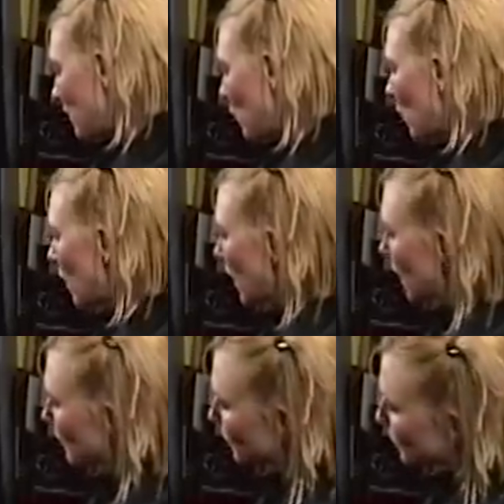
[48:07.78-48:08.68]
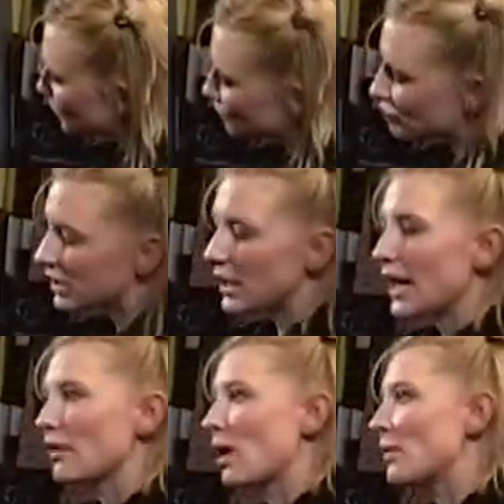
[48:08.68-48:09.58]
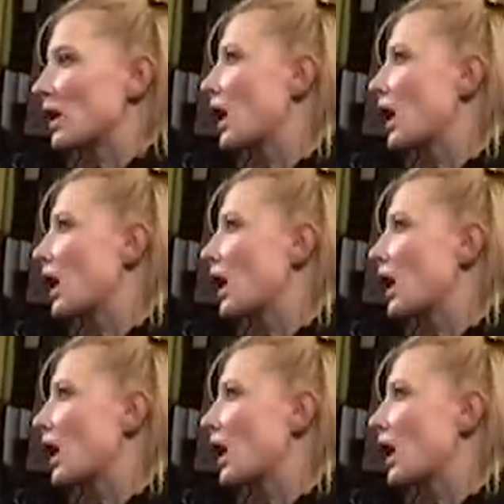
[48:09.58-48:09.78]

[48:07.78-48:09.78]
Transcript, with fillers: for playing around with